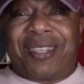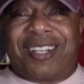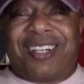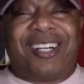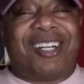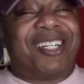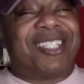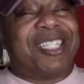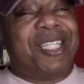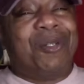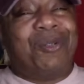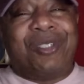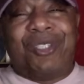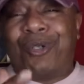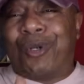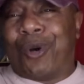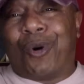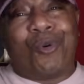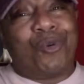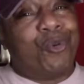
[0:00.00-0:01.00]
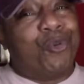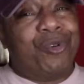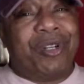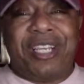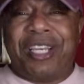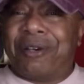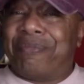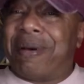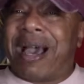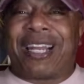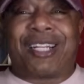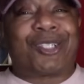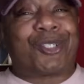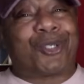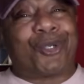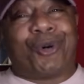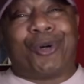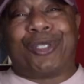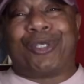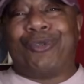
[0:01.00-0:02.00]
Cause he, you know, you live by the
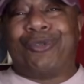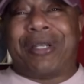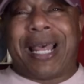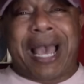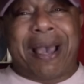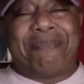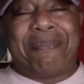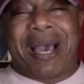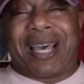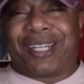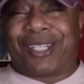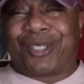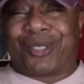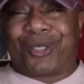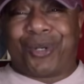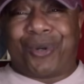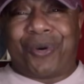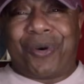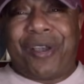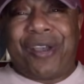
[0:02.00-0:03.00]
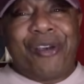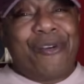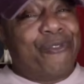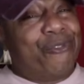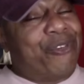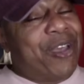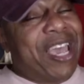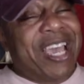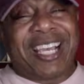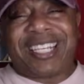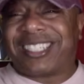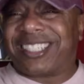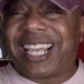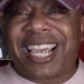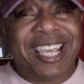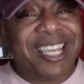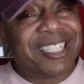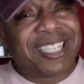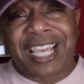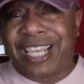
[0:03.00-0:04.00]
sword, you die by the sword. Fair
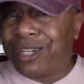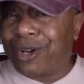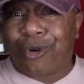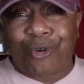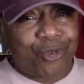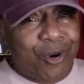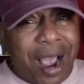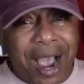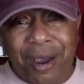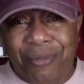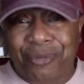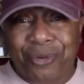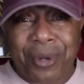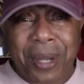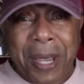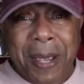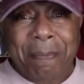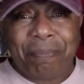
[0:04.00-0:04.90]
exchange ain't no robbery.